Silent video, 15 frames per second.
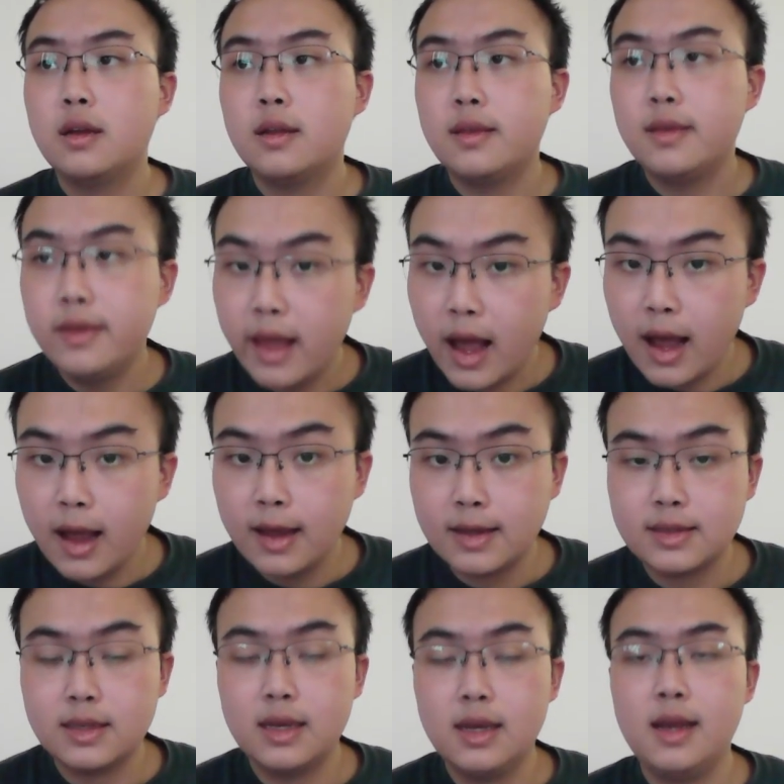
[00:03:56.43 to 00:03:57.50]

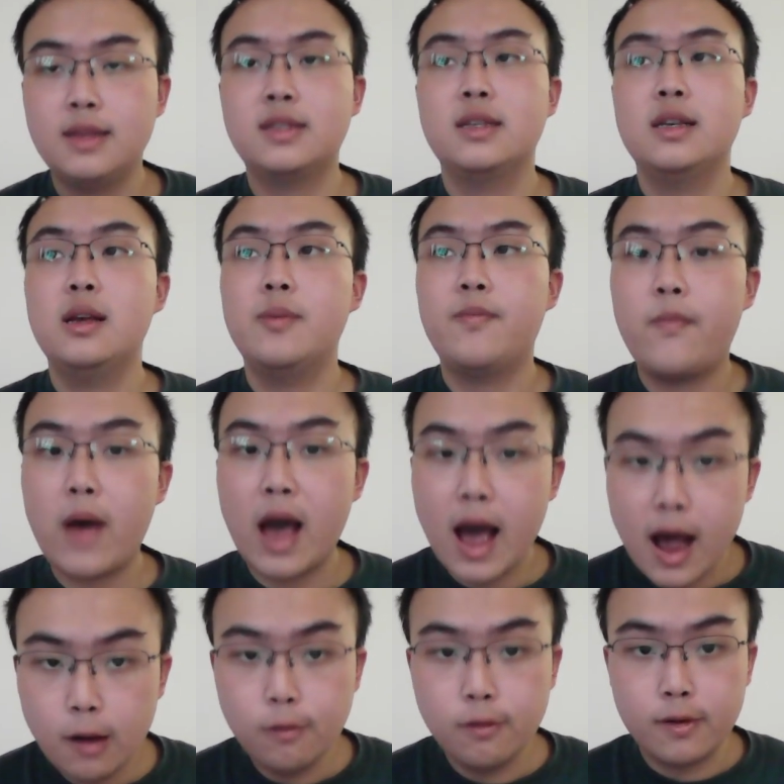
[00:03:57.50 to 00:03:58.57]
nice, it's
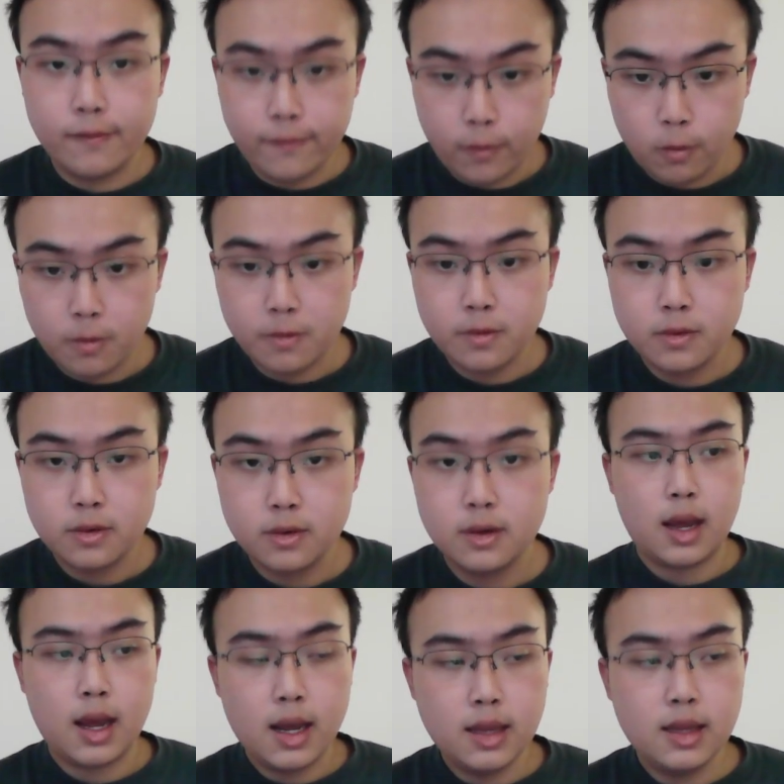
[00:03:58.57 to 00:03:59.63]
powerful. It